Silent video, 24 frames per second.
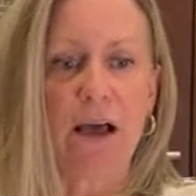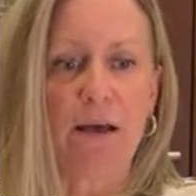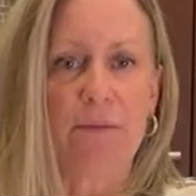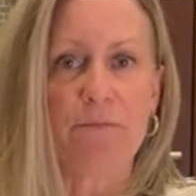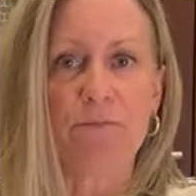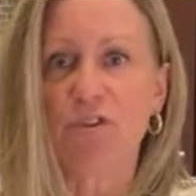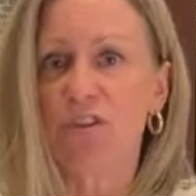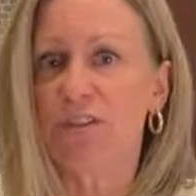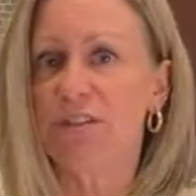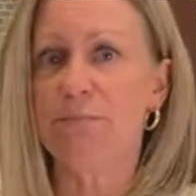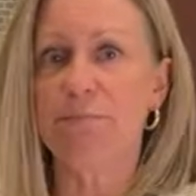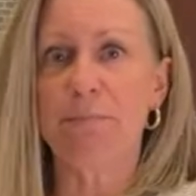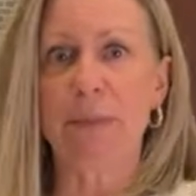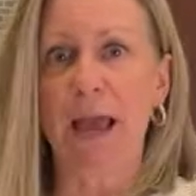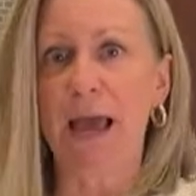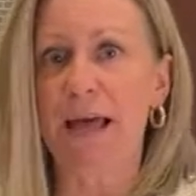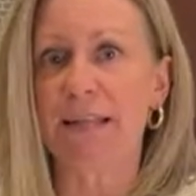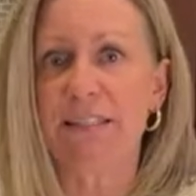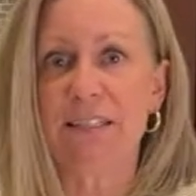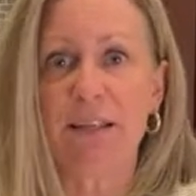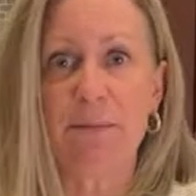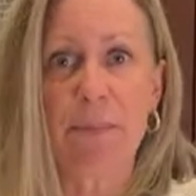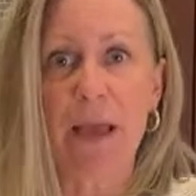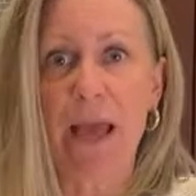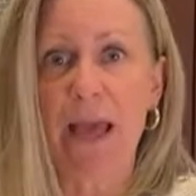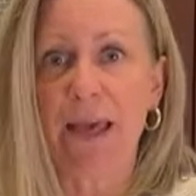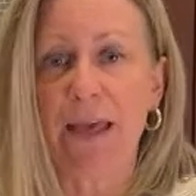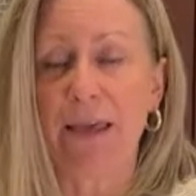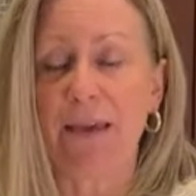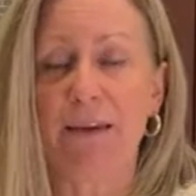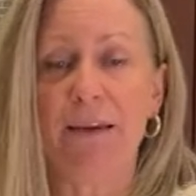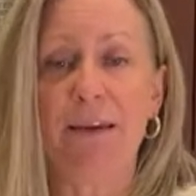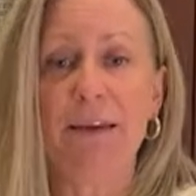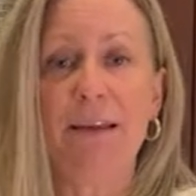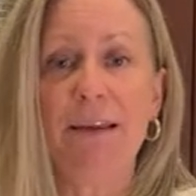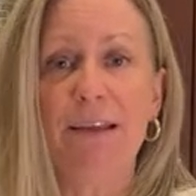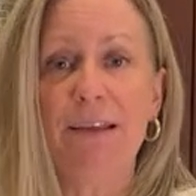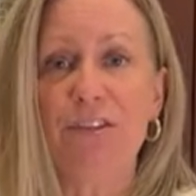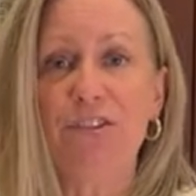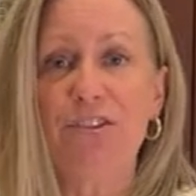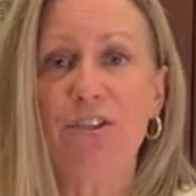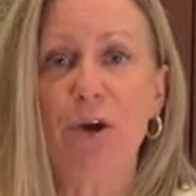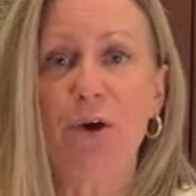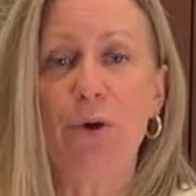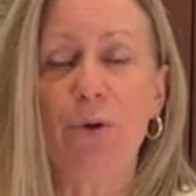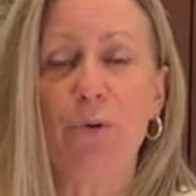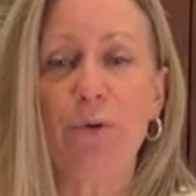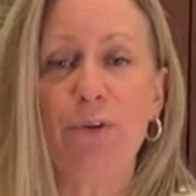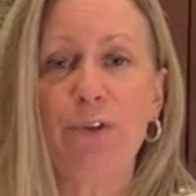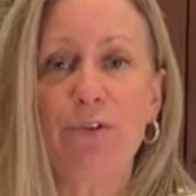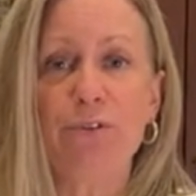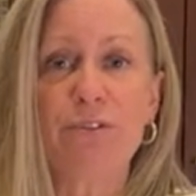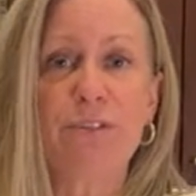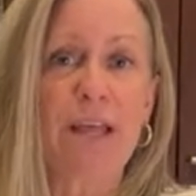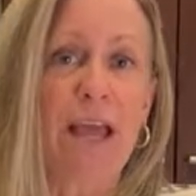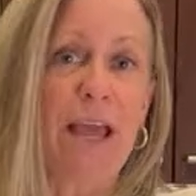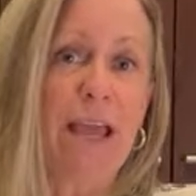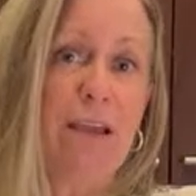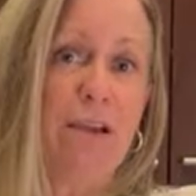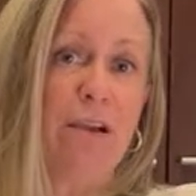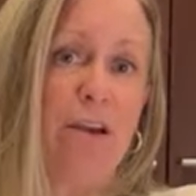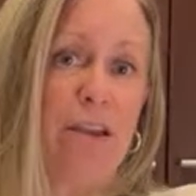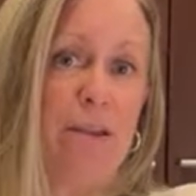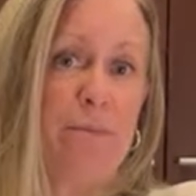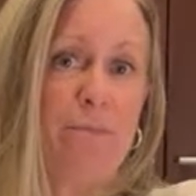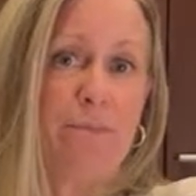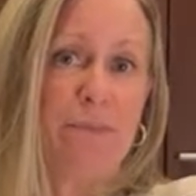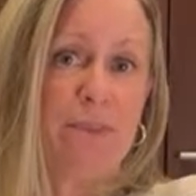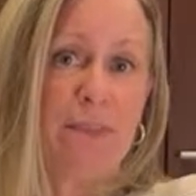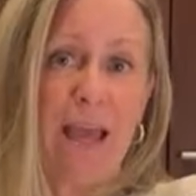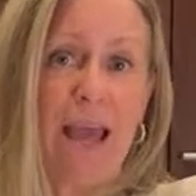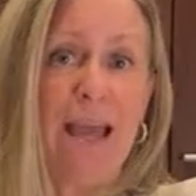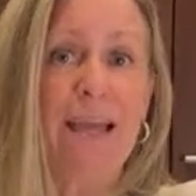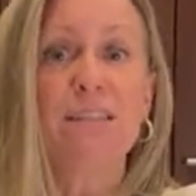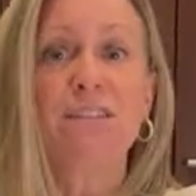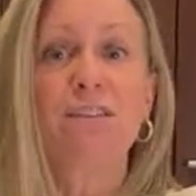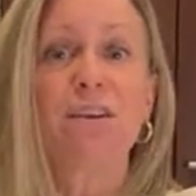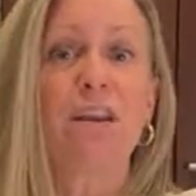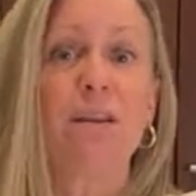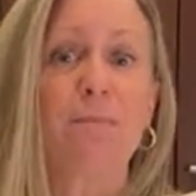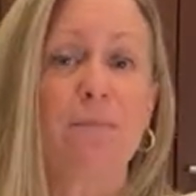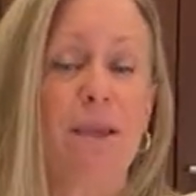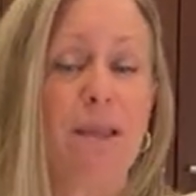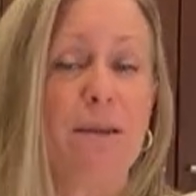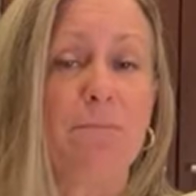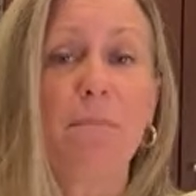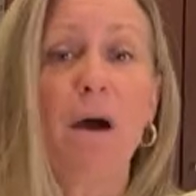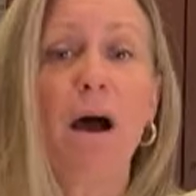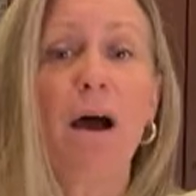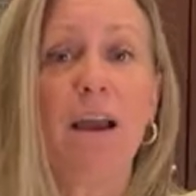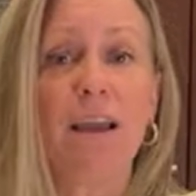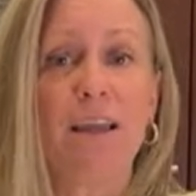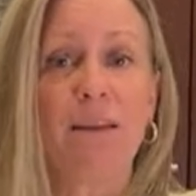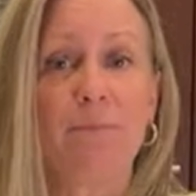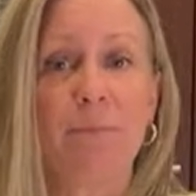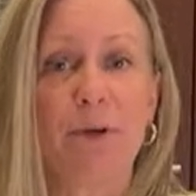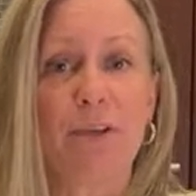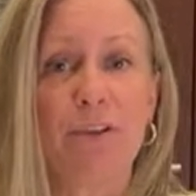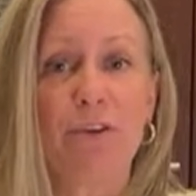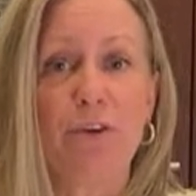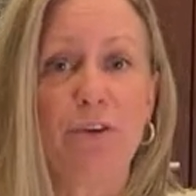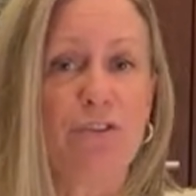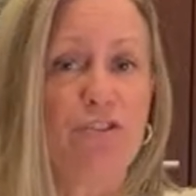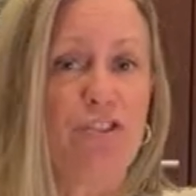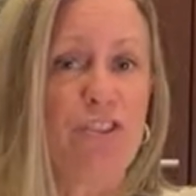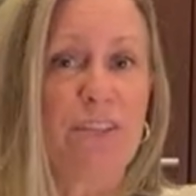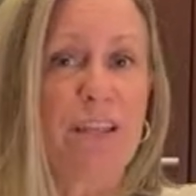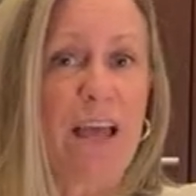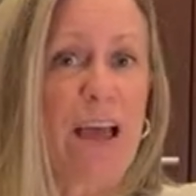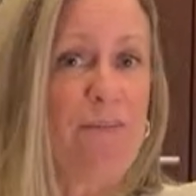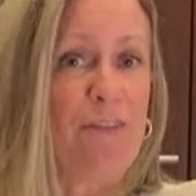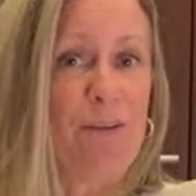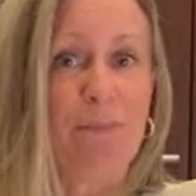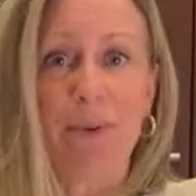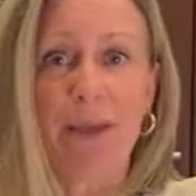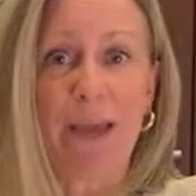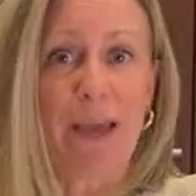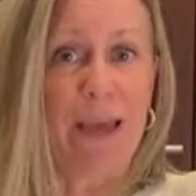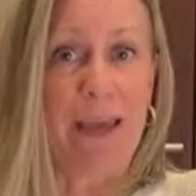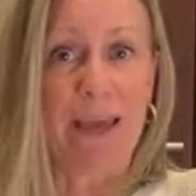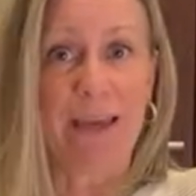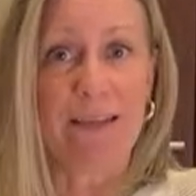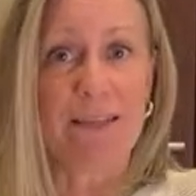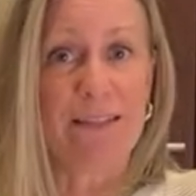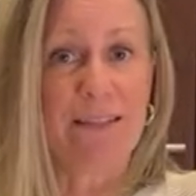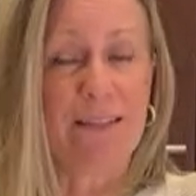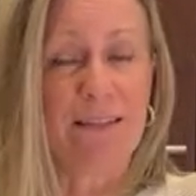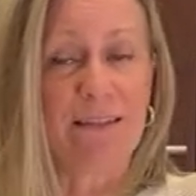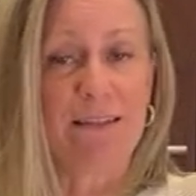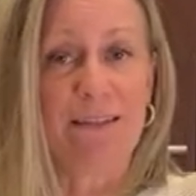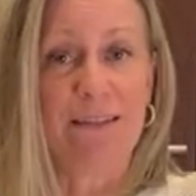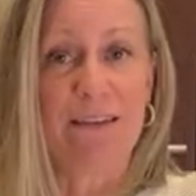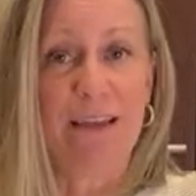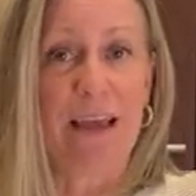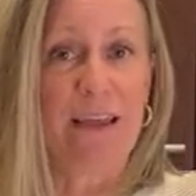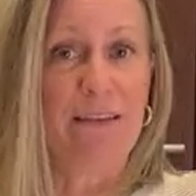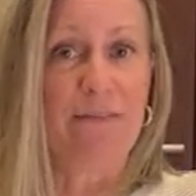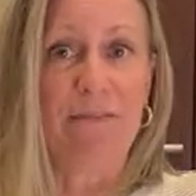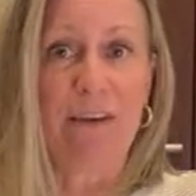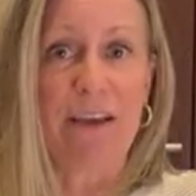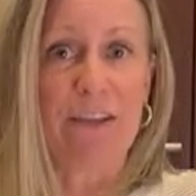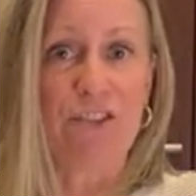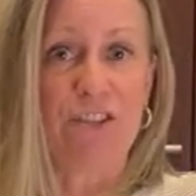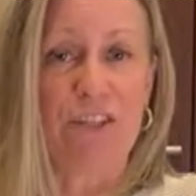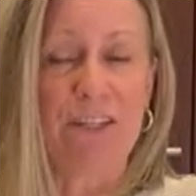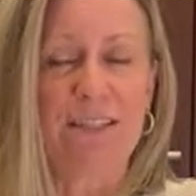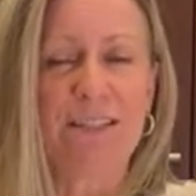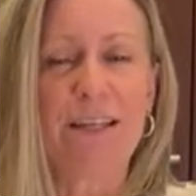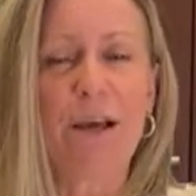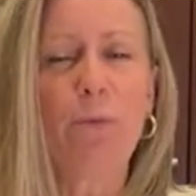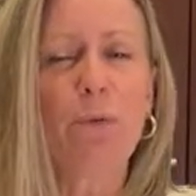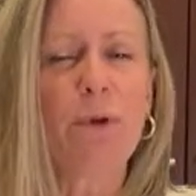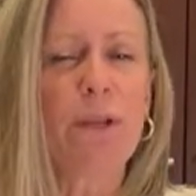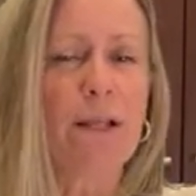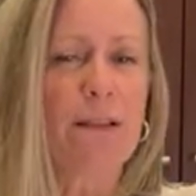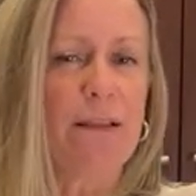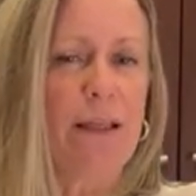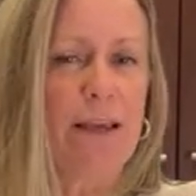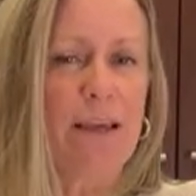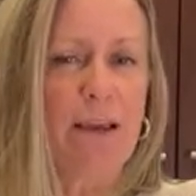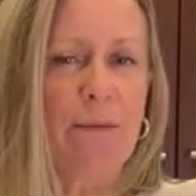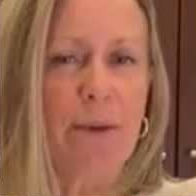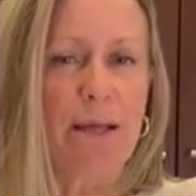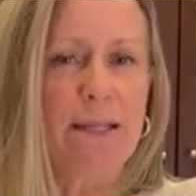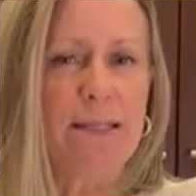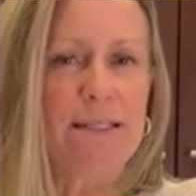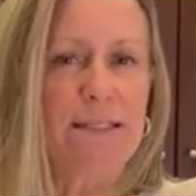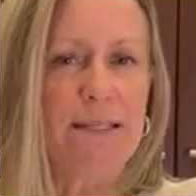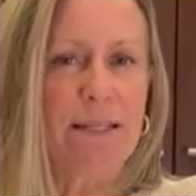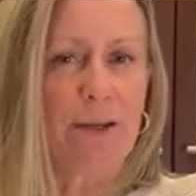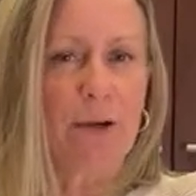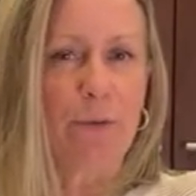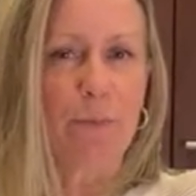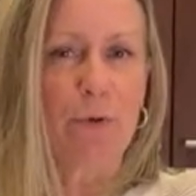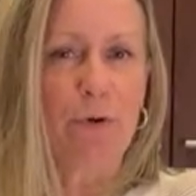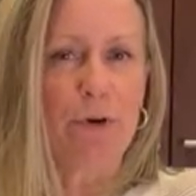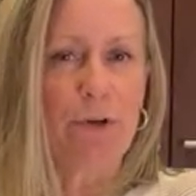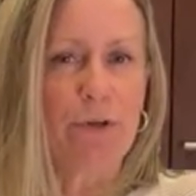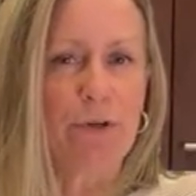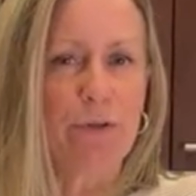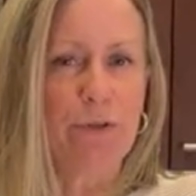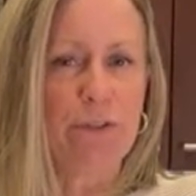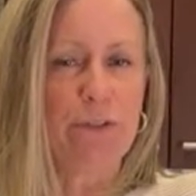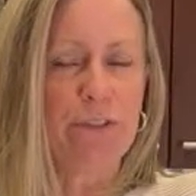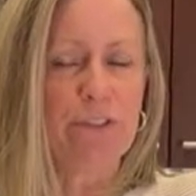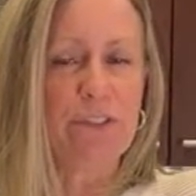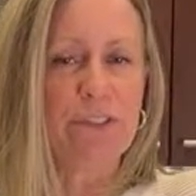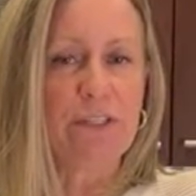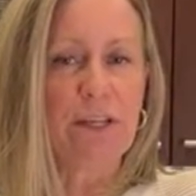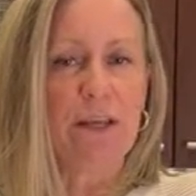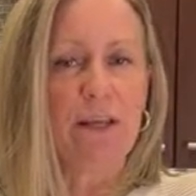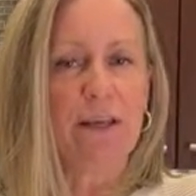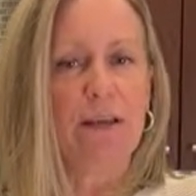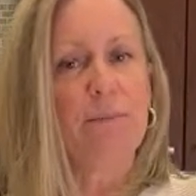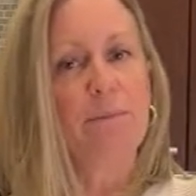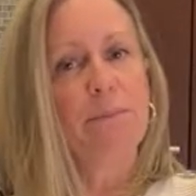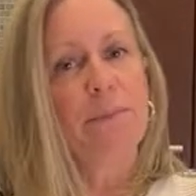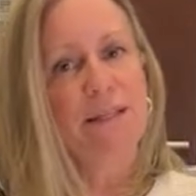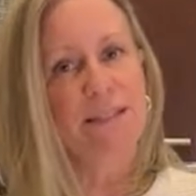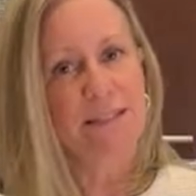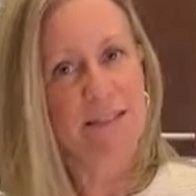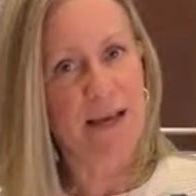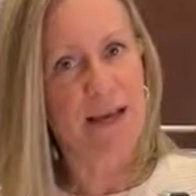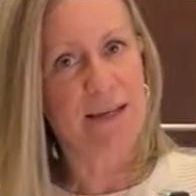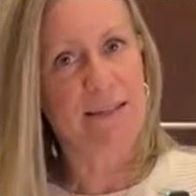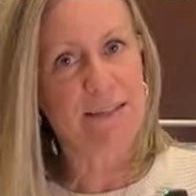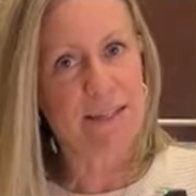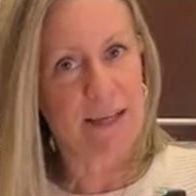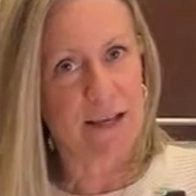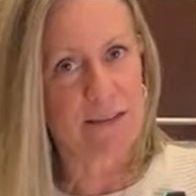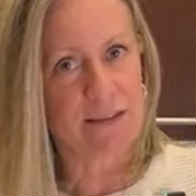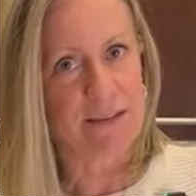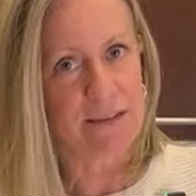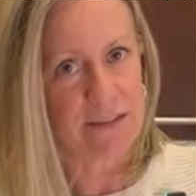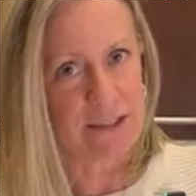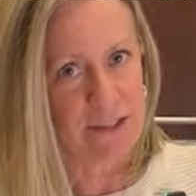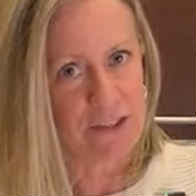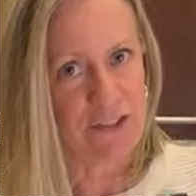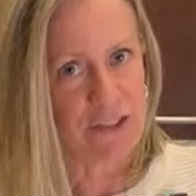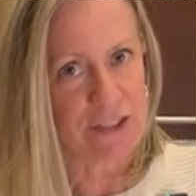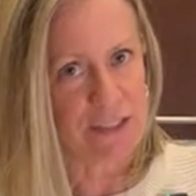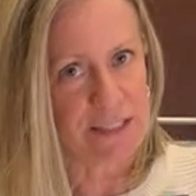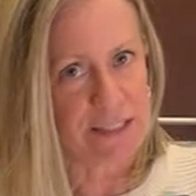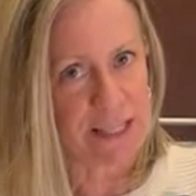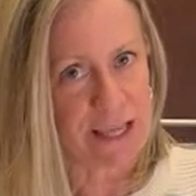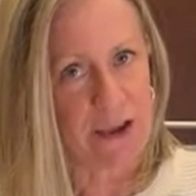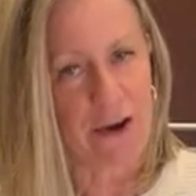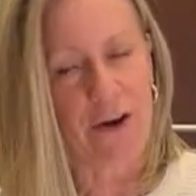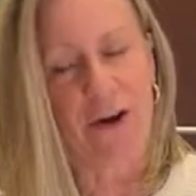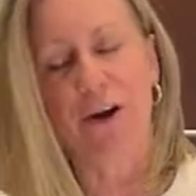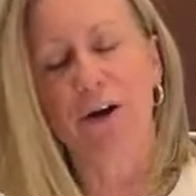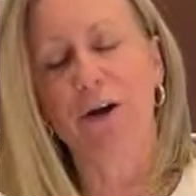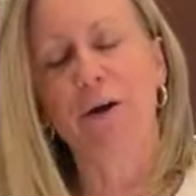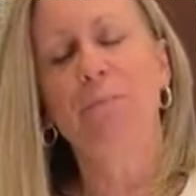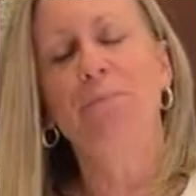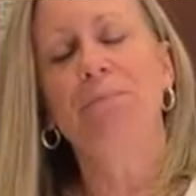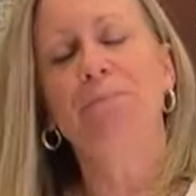just add some egg. So there's egg's going to be in mine, but you could just have it be eggs and veggies. And what I like about Singapore noodles, besides how delicious they are,